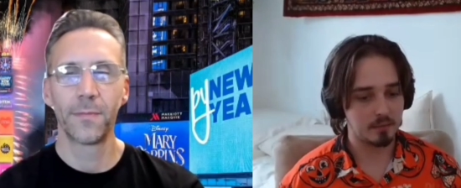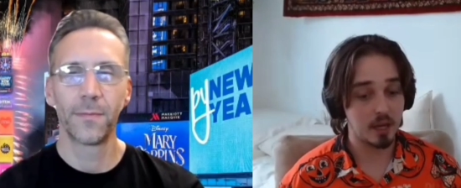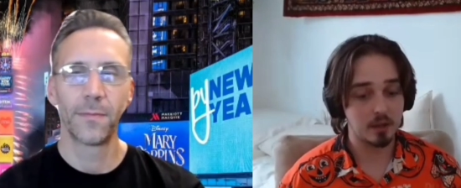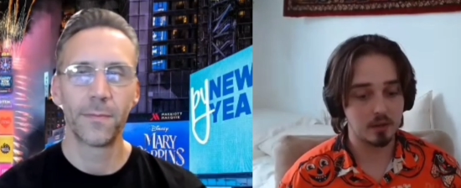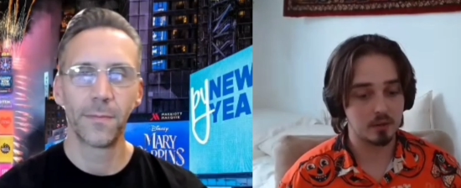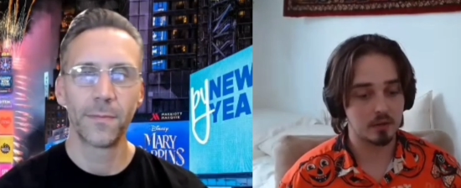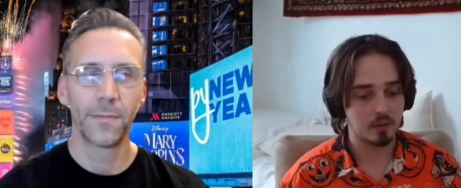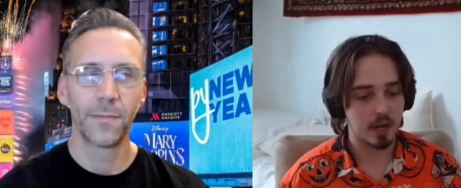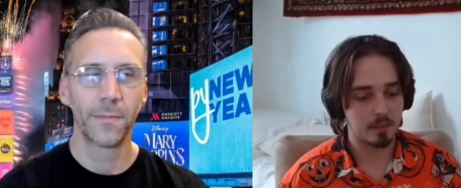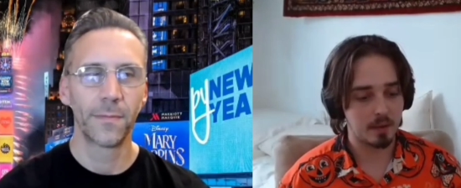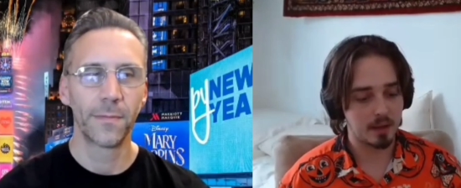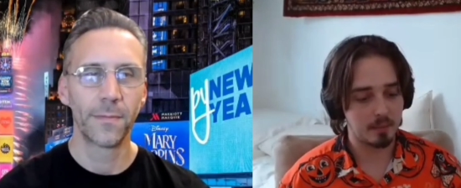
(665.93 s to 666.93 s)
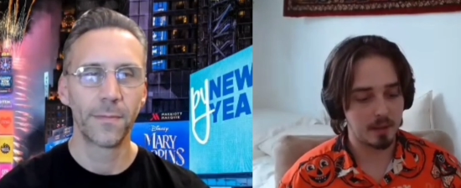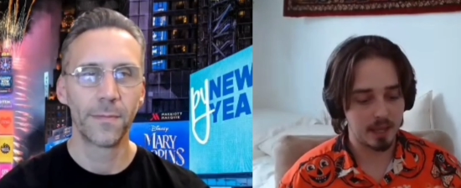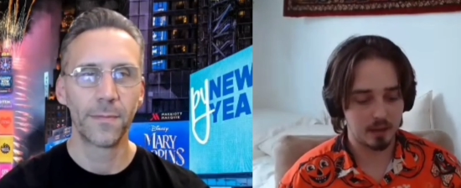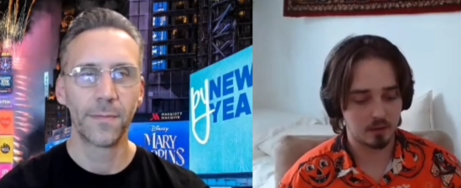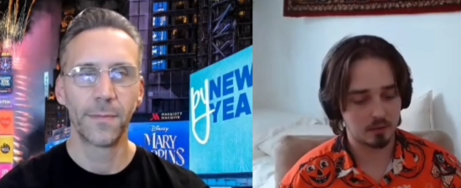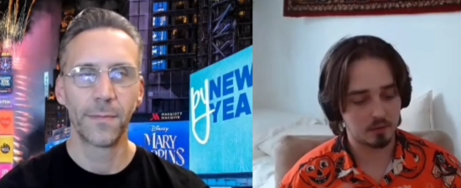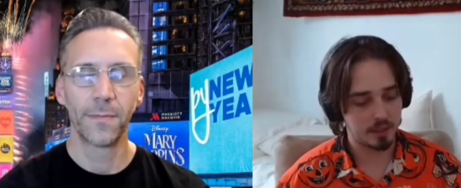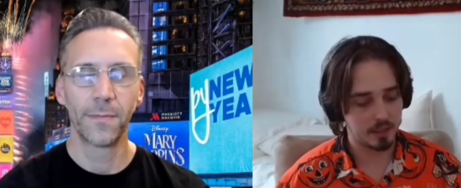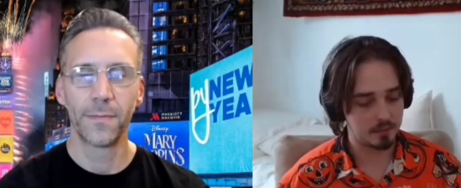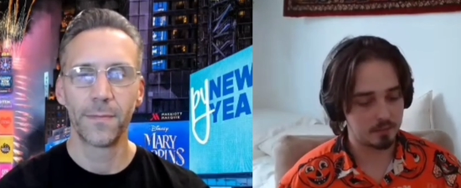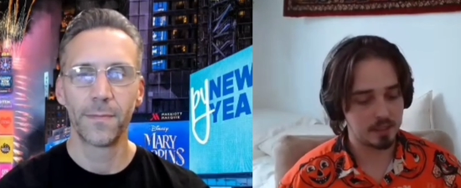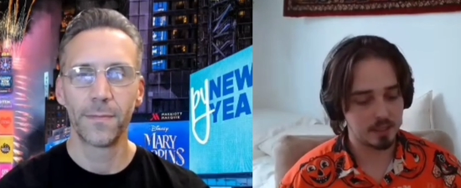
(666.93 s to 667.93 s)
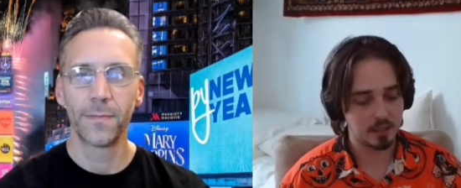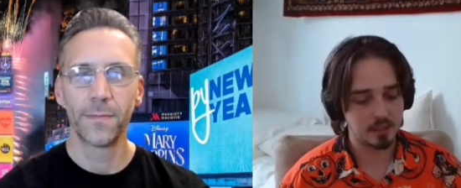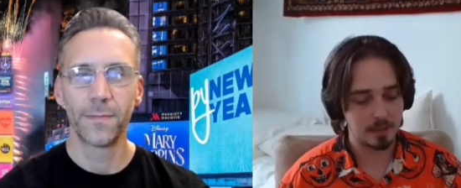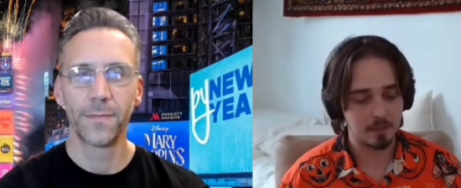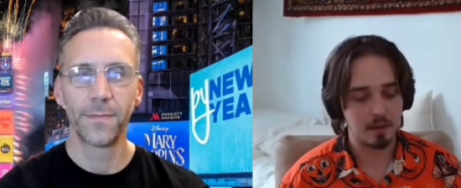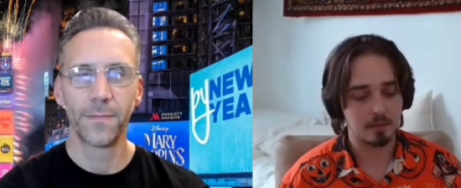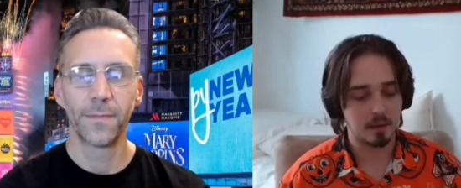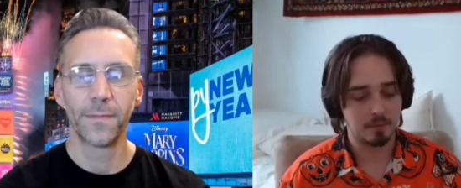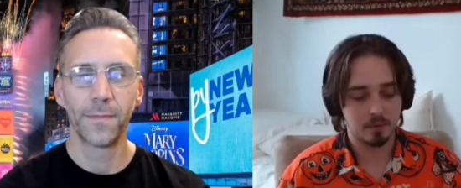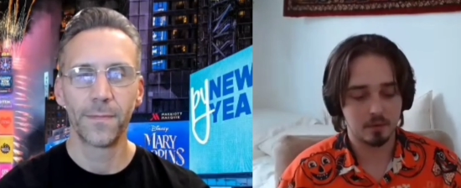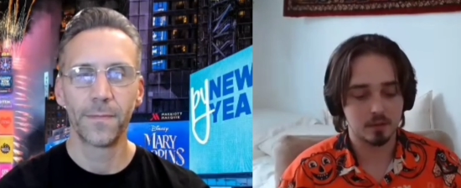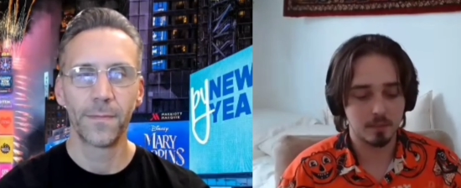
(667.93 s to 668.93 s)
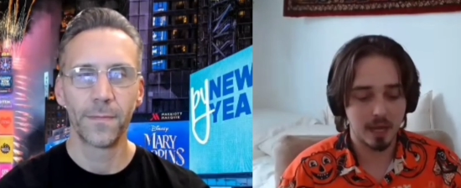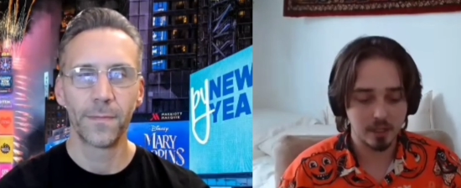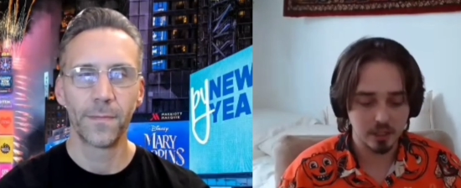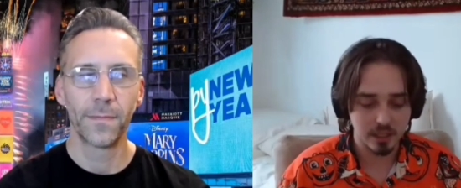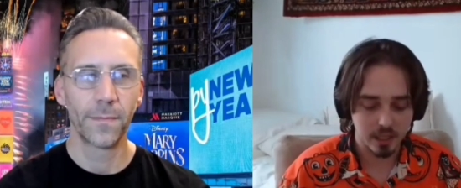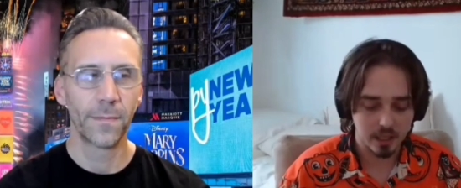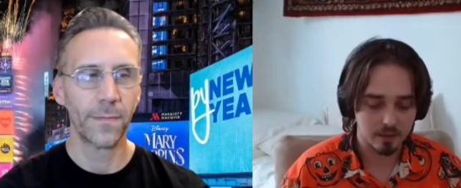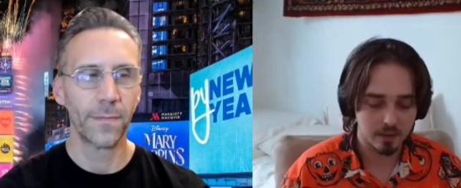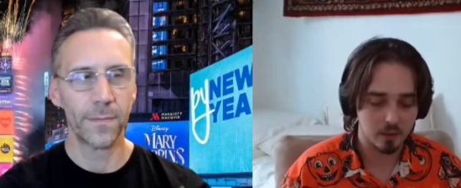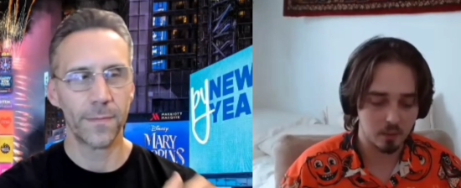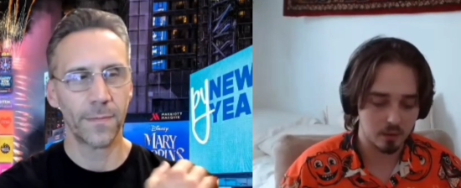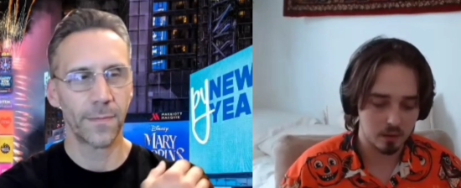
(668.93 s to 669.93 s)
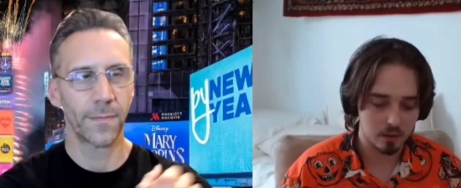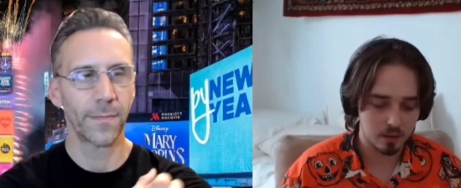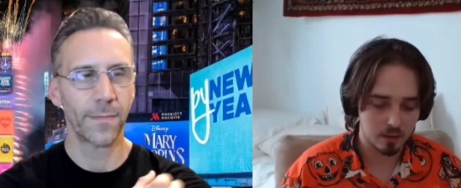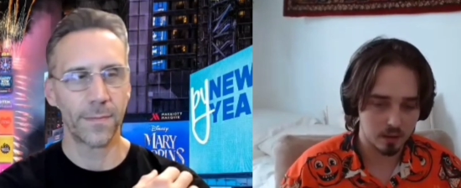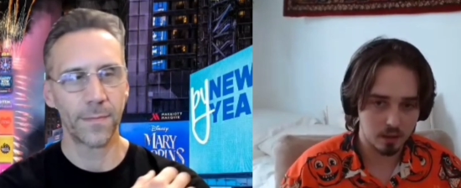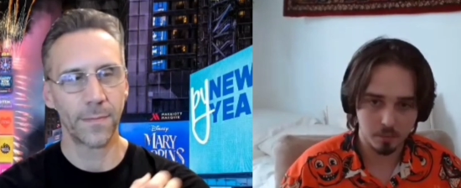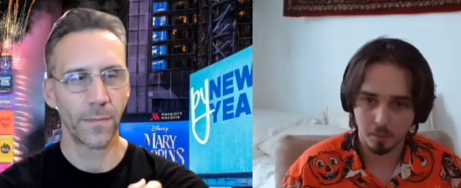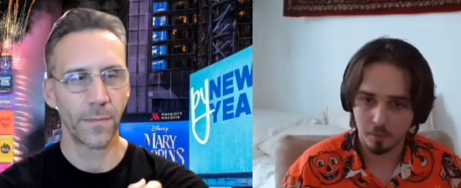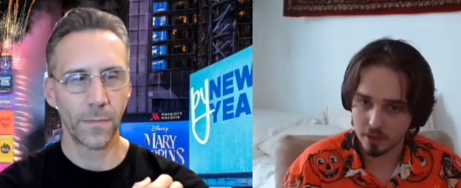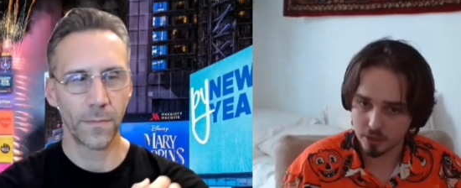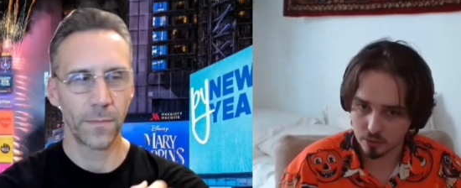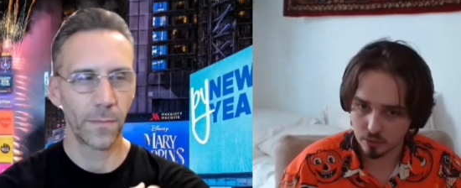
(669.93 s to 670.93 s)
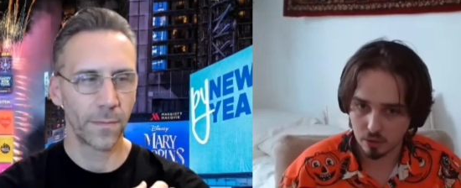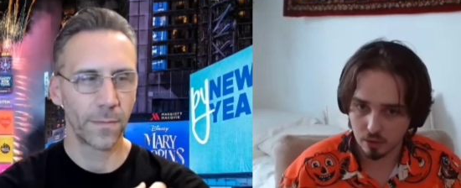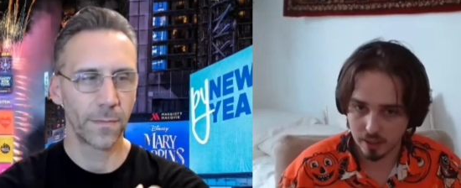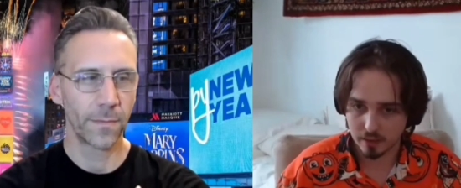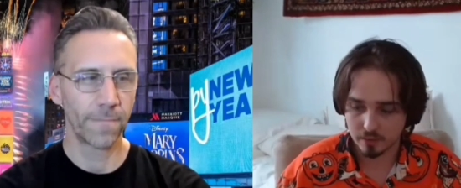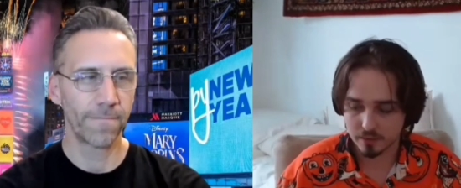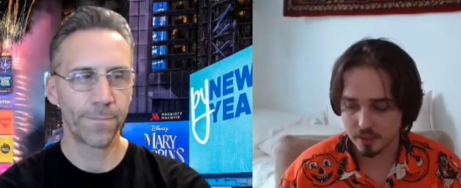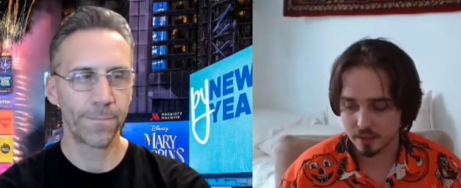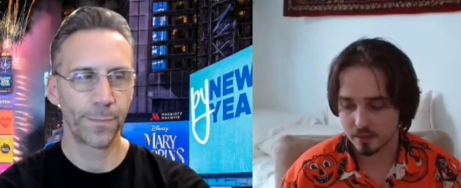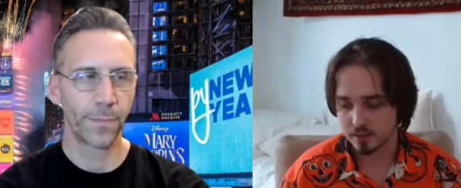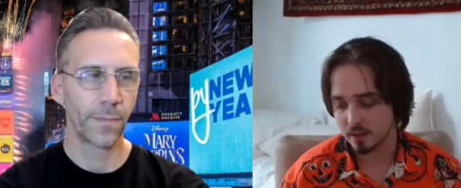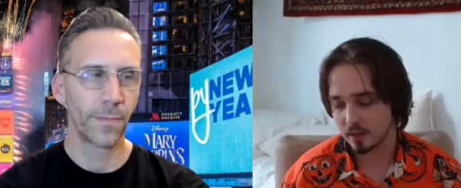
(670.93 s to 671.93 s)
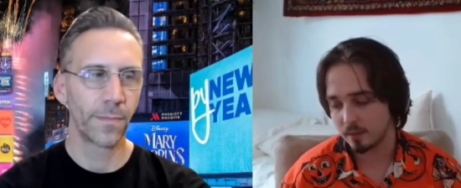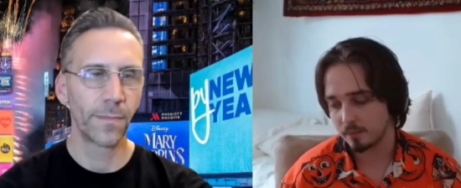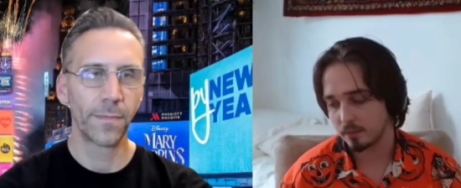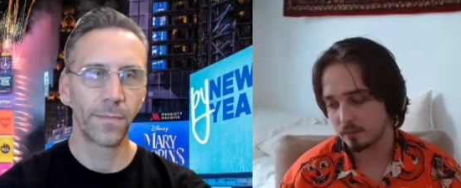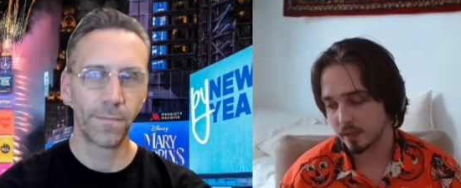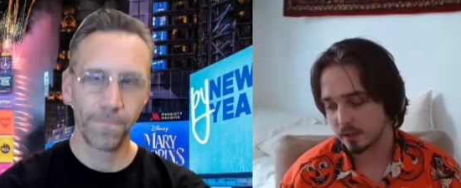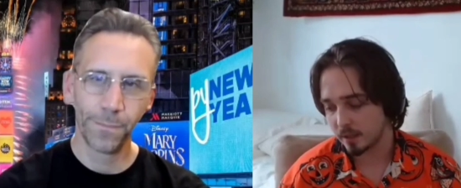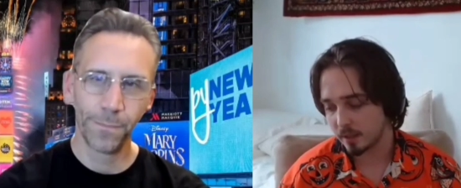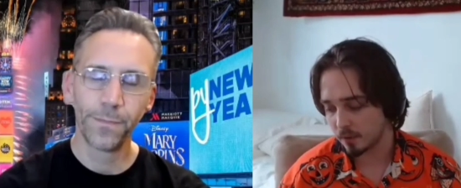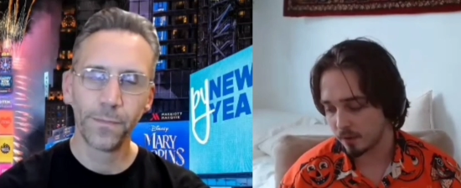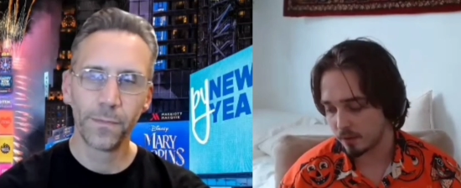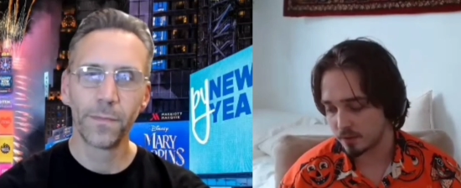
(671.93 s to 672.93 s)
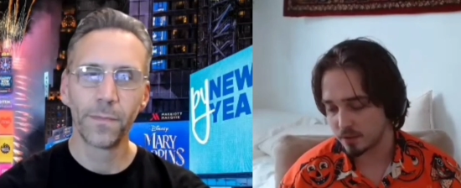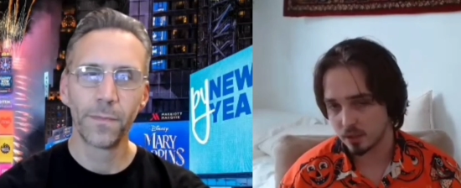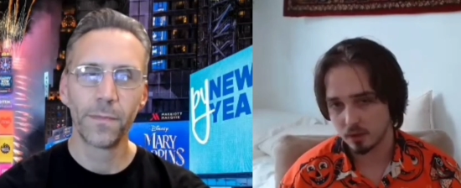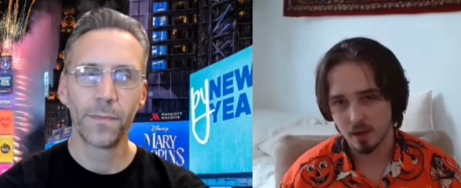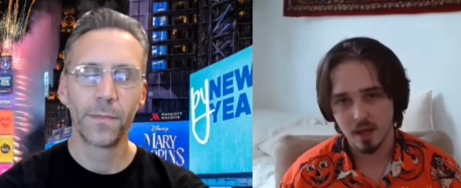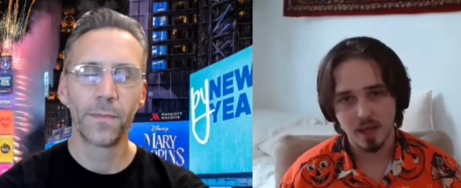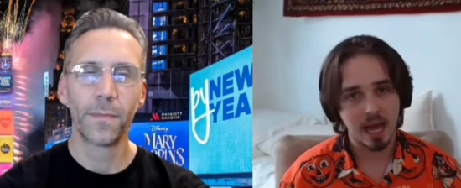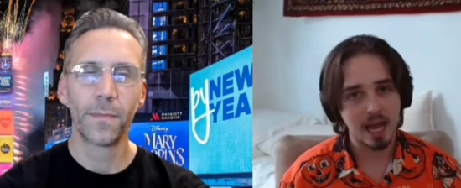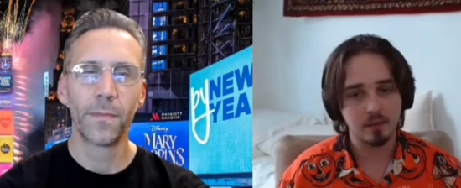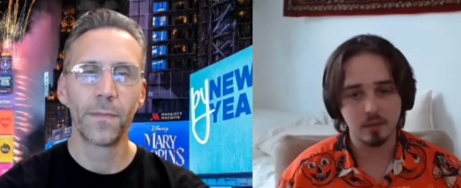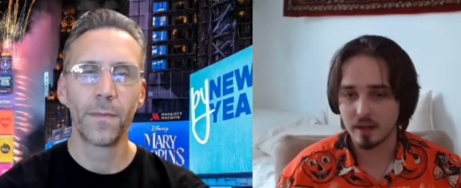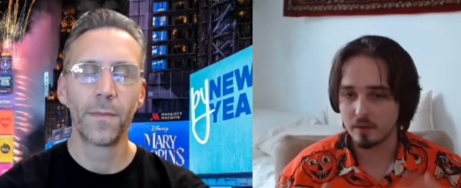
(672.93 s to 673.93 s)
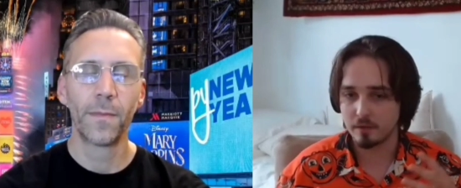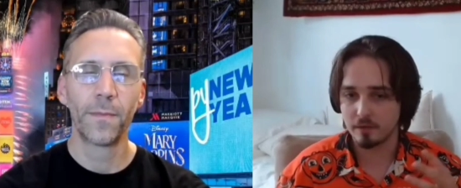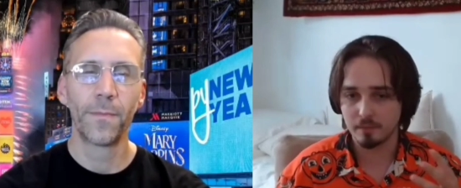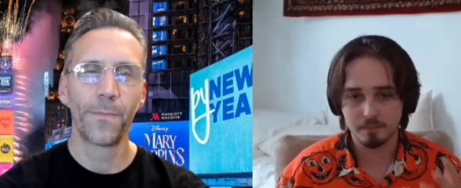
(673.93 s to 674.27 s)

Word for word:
Speaker 1: yeah, you're you're right. My my aunt uncle they they did give me my first magic kit. They were uh, professional clowns at the time for Ringling Brothers, so I have a lot of